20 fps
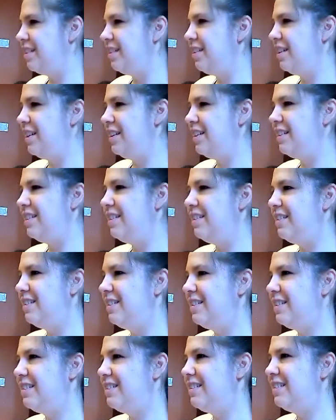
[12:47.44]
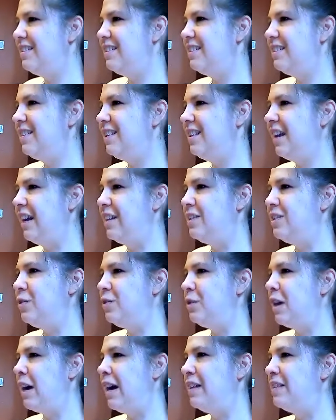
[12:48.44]
Good. Nice,
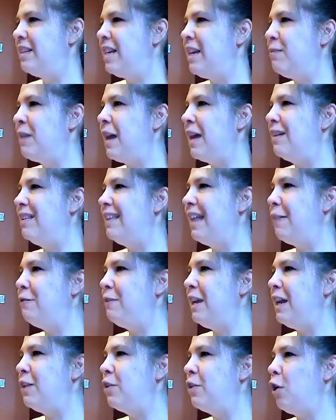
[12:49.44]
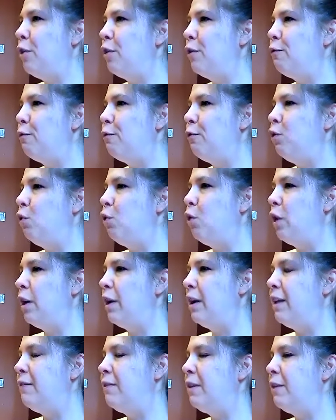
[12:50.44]
you guys. Keep that left hand on the
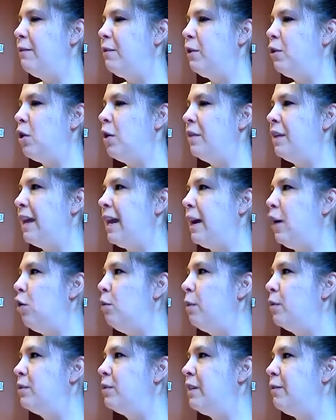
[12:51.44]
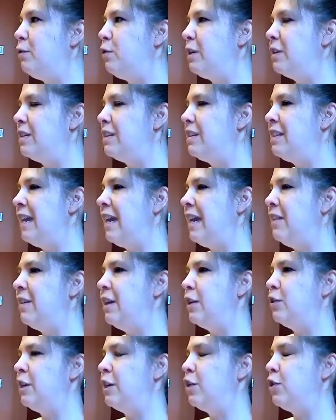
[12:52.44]
floor, even if you're on the elbow. See if you can stay
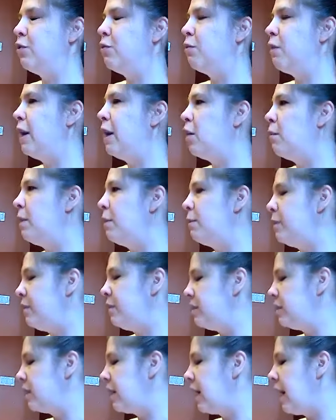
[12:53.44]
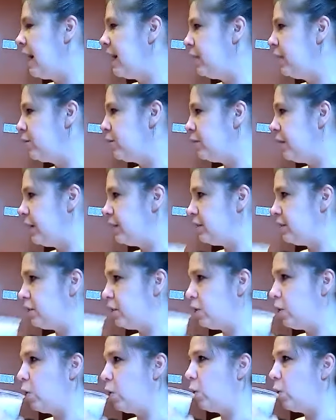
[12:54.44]
there. Take your right arm up to the sky and twist.